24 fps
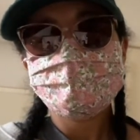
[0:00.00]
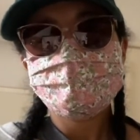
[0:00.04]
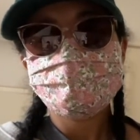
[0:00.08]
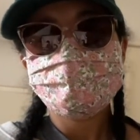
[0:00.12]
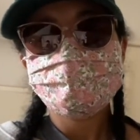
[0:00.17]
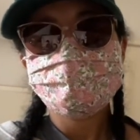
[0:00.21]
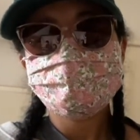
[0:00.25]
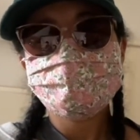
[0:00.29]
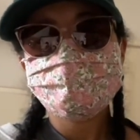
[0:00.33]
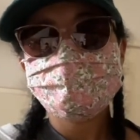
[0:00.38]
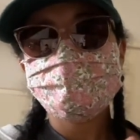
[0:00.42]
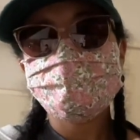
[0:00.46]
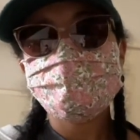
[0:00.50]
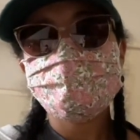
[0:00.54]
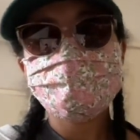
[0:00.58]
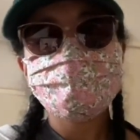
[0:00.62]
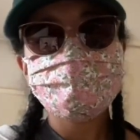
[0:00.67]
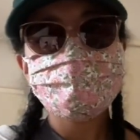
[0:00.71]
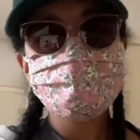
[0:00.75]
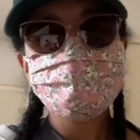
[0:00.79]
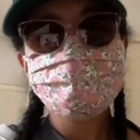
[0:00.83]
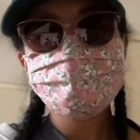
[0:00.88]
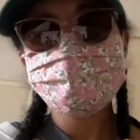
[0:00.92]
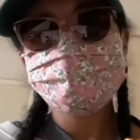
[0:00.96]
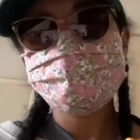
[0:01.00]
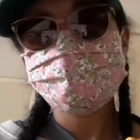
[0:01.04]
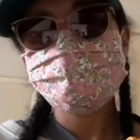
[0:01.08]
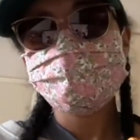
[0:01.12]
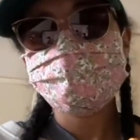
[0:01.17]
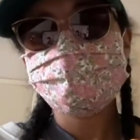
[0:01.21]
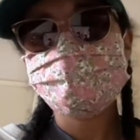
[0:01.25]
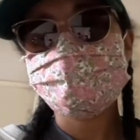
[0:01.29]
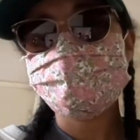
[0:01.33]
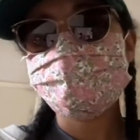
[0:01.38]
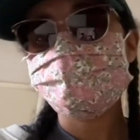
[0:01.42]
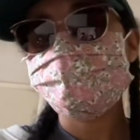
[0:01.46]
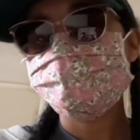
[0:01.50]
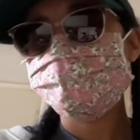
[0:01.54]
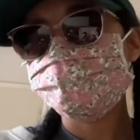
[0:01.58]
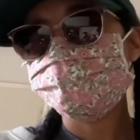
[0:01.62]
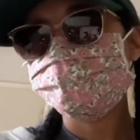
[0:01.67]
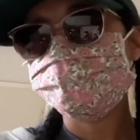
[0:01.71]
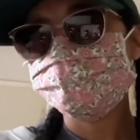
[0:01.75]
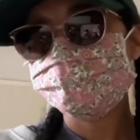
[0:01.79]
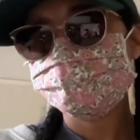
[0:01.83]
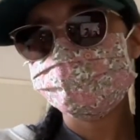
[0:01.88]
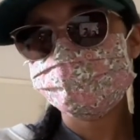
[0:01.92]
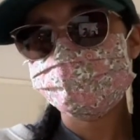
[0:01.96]
she's the
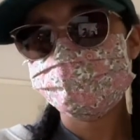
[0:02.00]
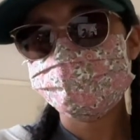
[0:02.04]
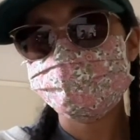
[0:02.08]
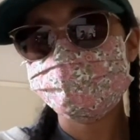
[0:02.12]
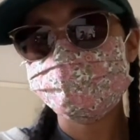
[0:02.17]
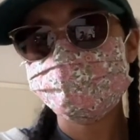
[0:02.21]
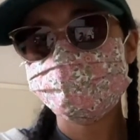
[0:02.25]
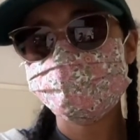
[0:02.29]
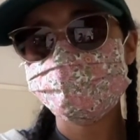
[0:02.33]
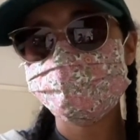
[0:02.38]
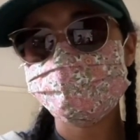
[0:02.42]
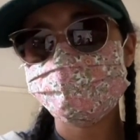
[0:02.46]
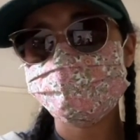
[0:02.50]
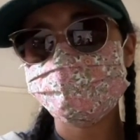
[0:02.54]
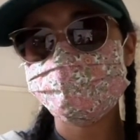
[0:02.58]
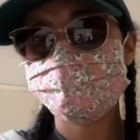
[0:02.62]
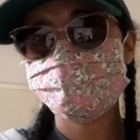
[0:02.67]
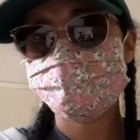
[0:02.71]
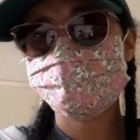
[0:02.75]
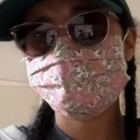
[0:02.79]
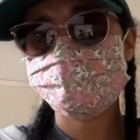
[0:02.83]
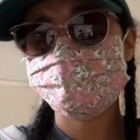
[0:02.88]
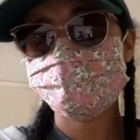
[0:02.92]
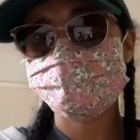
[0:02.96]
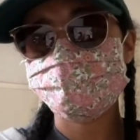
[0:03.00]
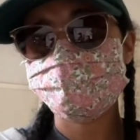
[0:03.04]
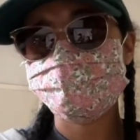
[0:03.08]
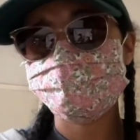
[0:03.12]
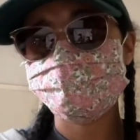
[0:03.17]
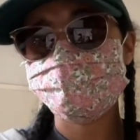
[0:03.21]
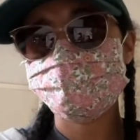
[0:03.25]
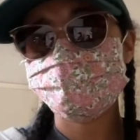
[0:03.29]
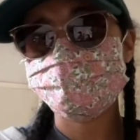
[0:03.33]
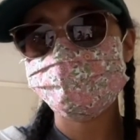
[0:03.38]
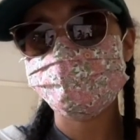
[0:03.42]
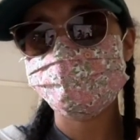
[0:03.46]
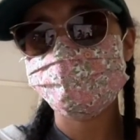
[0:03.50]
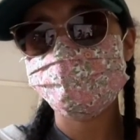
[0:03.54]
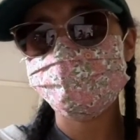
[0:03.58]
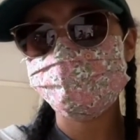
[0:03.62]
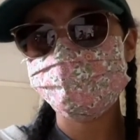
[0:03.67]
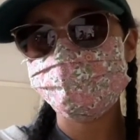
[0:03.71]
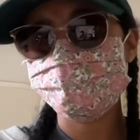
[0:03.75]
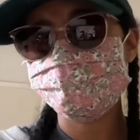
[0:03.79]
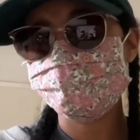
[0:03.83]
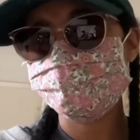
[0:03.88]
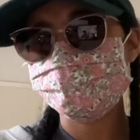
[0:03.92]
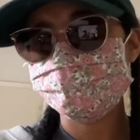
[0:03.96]
first
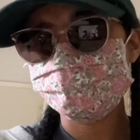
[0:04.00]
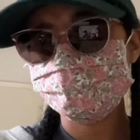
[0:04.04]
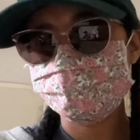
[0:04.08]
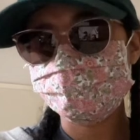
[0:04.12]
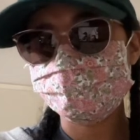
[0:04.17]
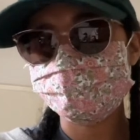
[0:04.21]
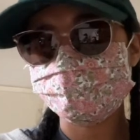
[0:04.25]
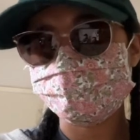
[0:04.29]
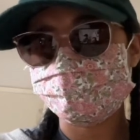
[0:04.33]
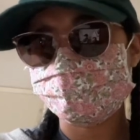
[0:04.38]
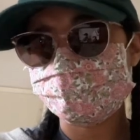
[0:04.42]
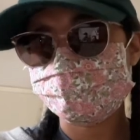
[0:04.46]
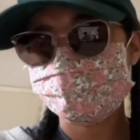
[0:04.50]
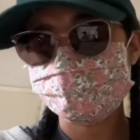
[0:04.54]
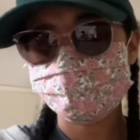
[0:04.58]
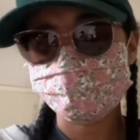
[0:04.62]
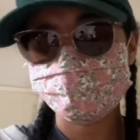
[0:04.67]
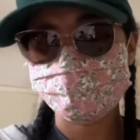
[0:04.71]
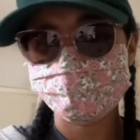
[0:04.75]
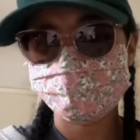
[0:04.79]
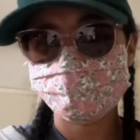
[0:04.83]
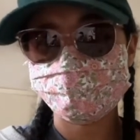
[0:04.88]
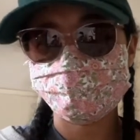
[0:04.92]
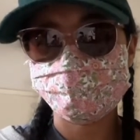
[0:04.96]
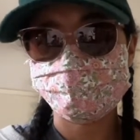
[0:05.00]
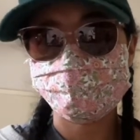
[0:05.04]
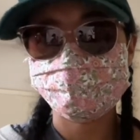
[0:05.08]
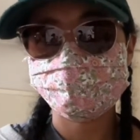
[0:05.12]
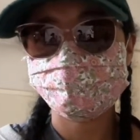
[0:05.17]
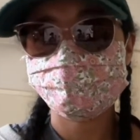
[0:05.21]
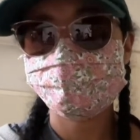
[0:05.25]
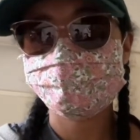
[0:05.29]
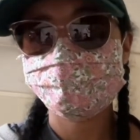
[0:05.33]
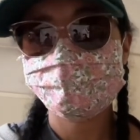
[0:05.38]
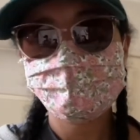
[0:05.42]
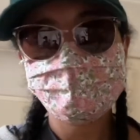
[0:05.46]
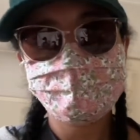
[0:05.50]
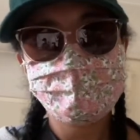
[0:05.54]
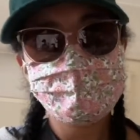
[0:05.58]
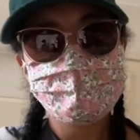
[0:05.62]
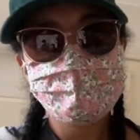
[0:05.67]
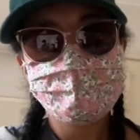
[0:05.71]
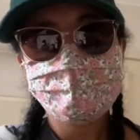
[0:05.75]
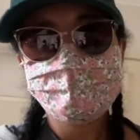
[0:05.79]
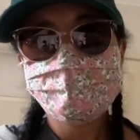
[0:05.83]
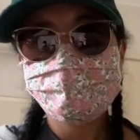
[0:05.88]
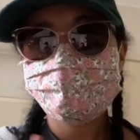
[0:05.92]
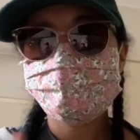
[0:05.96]
new design or stuff like that.
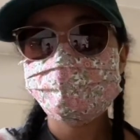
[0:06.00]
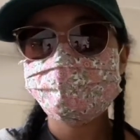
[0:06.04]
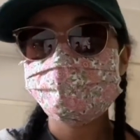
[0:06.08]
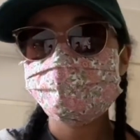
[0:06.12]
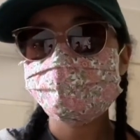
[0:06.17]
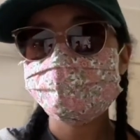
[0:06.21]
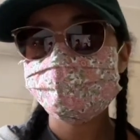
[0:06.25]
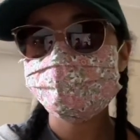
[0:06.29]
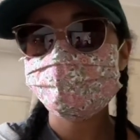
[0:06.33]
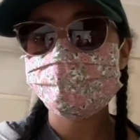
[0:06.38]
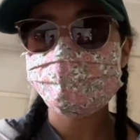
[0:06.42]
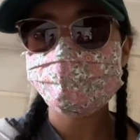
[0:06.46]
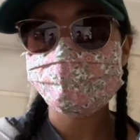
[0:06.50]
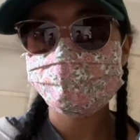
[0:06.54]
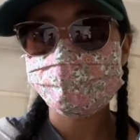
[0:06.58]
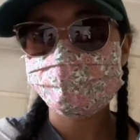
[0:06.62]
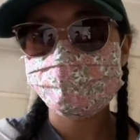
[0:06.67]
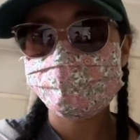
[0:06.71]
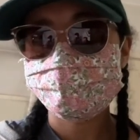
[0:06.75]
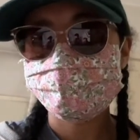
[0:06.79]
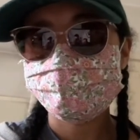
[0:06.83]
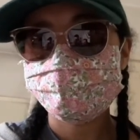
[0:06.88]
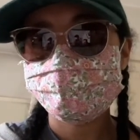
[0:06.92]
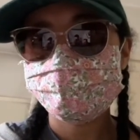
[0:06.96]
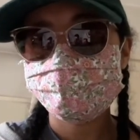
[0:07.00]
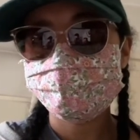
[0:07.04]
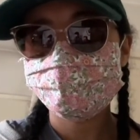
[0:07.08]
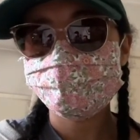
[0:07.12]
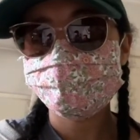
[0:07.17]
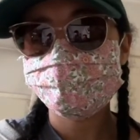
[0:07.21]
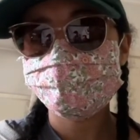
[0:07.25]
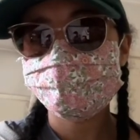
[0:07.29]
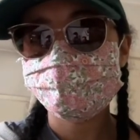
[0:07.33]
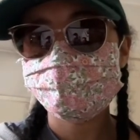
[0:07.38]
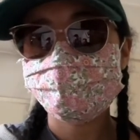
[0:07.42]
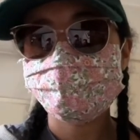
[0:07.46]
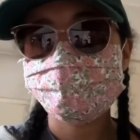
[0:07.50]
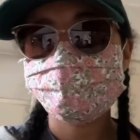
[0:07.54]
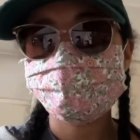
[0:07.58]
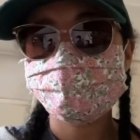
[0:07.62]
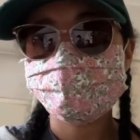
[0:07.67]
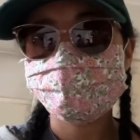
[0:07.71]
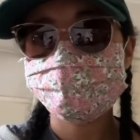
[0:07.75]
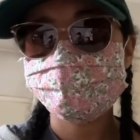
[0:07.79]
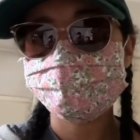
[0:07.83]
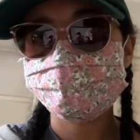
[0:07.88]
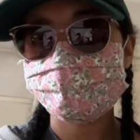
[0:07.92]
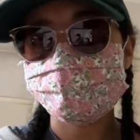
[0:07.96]
But there's another
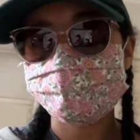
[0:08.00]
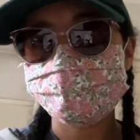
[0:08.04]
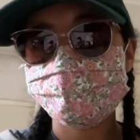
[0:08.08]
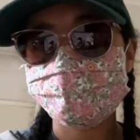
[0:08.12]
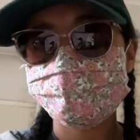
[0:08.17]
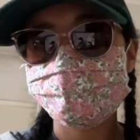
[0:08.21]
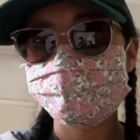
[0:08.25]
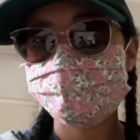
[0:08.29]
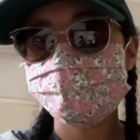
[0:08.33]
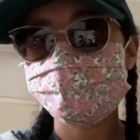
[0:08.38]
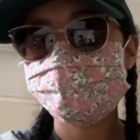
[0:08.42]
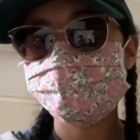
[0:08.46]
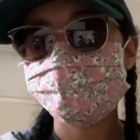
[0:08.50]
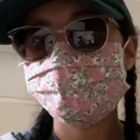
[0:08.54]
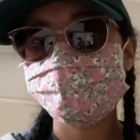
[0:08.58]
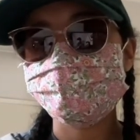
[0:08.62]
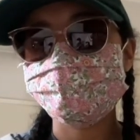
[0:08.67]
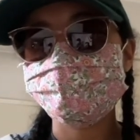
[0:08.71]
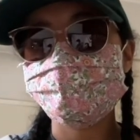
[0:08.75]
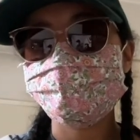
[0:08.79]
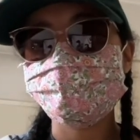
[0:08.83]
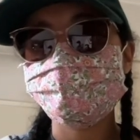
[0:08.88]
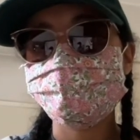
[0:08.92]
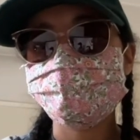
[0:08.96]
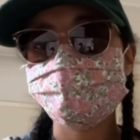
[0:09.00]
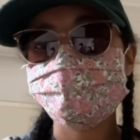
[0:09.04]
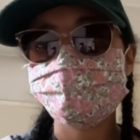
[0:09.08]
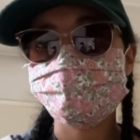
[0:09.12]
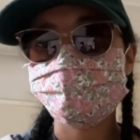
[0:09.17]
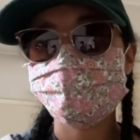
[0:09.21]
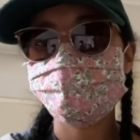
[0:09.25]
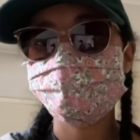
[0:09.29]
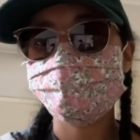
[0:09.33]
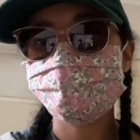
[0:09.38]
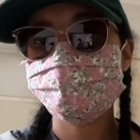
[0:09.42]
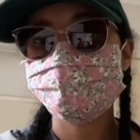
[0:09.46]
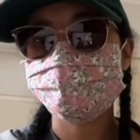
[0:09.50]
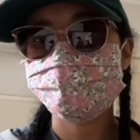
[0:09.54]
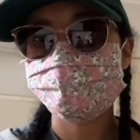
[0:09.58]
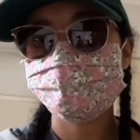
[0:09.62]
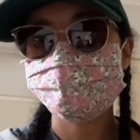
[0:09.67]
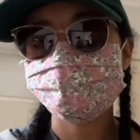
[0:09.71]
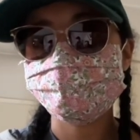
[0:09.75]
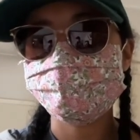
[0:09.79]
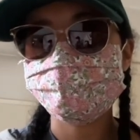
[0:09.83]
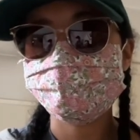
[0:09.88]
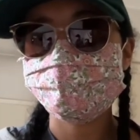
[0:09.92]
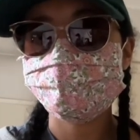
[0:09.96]
design of her, another cool refresh
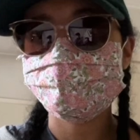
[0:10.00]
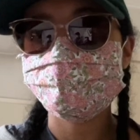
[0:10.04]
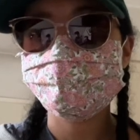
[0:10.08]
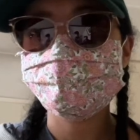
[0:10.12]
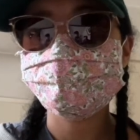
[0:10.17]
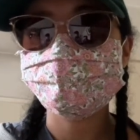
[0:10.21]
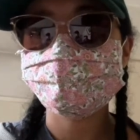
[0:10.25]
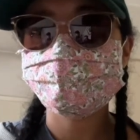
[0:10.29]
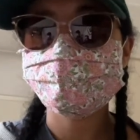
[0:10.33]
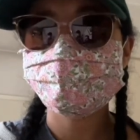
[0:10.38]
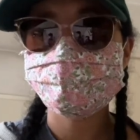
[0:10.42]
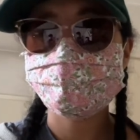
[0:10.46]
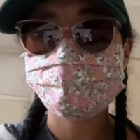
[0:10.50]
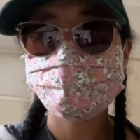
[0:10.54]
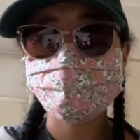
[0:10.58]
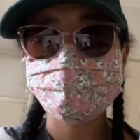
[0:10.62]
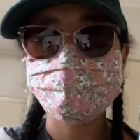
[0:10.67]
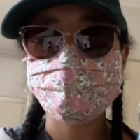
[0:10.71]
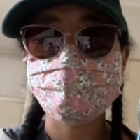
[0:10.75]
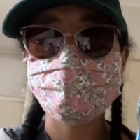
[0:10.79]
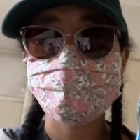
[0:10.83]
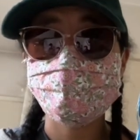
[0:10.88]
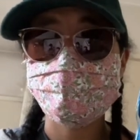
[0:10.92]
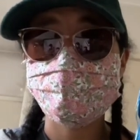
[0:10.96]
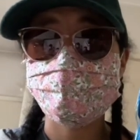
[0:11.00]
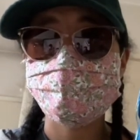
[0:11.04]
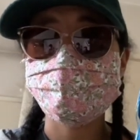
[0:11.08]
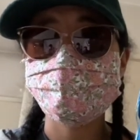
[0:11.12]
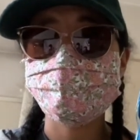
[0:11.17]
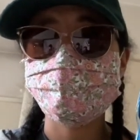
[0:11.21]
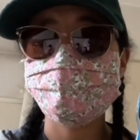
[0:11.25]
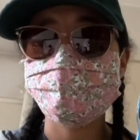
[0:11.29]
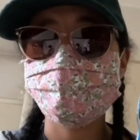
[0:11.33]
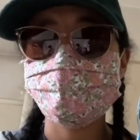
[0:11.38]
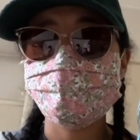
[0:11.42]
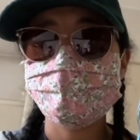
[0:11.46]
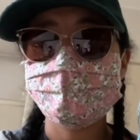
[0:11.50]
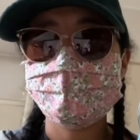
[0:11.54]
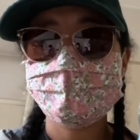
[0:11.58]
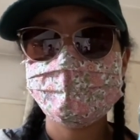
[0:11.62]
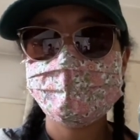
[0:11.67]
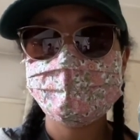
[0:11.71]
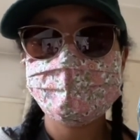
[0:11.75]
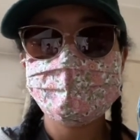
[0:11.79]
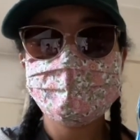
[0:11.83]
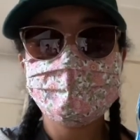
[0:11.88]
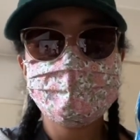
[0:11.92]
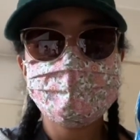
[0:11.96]
design that's going to come up soon.
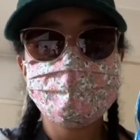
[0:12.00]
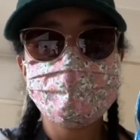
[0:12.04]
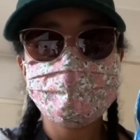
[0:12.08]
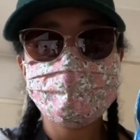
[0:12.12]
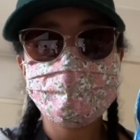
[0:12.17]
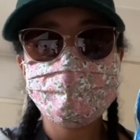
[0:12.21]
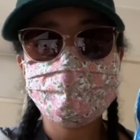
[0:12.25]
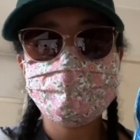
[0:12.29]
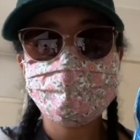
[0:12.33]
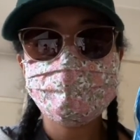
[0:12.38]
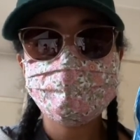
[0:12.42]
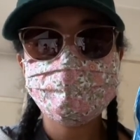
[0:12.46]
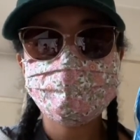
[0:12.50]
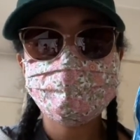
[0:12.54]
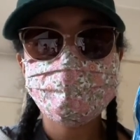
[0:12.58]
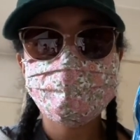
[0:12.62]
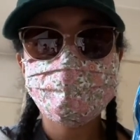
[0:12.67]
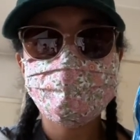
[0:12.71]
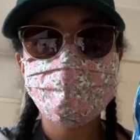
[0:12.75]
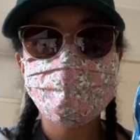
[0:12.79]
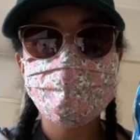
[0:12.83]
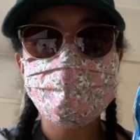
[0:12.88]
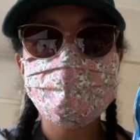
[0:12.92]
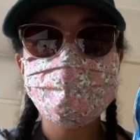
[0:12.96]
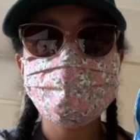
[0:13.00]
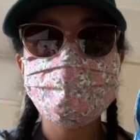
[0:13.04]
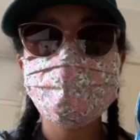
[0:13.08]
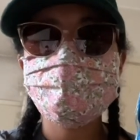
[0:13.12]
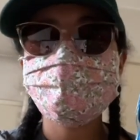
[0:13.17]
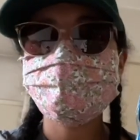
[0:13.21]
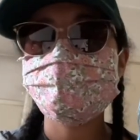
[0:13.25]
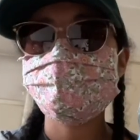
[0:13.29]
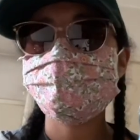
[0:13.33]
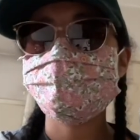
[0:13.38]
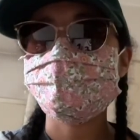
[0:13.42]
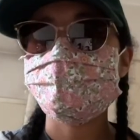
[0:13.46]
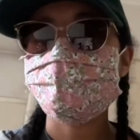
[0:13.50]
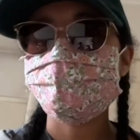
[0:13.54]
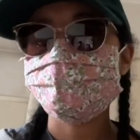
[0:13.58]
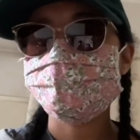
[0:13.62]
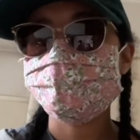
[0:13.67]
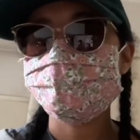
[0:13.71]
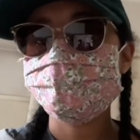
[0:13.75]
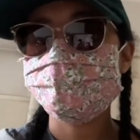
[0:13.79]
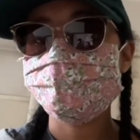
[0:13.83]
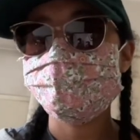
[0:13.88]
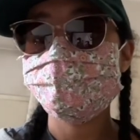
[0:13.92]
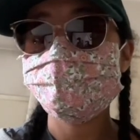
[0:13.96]
What I noticed that
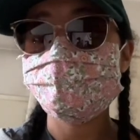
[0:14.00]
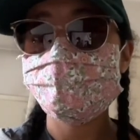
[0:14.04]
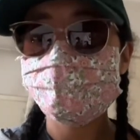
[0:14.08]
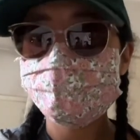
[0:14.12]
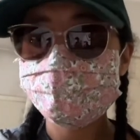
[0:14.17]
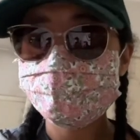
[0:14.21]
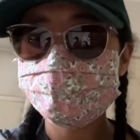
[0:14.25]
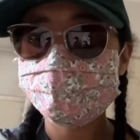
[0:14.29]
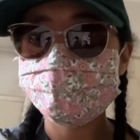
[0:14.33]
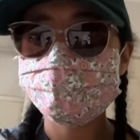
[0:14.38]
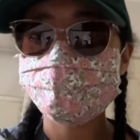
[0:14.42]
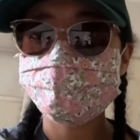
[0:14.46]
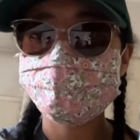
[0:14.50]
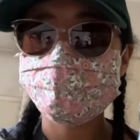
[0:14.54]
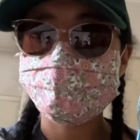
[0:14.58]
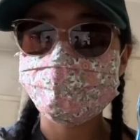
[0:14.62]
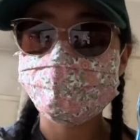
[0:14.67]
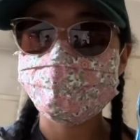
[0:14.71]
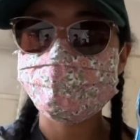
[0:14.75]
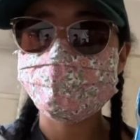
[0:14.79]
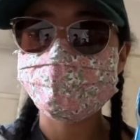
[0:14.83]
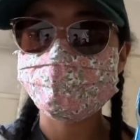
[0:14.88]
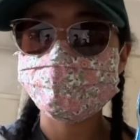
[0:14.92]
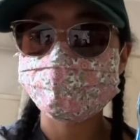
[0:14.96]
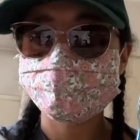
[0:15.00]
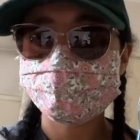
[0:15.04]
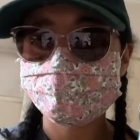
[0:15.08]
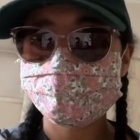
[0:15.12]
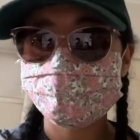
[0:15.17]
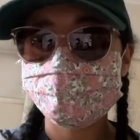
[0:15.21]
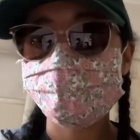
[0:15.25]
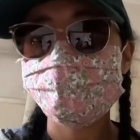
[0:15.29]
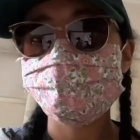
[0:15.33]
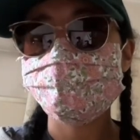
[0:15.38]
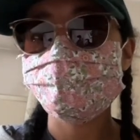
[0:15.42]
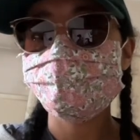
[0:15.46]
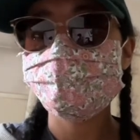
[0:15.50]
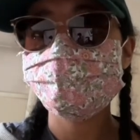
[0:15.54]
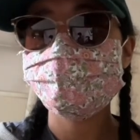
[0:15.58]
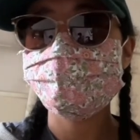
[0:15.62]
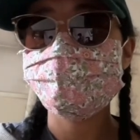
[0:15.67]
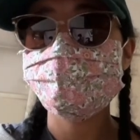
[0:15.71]
the Americans, well, it was obviously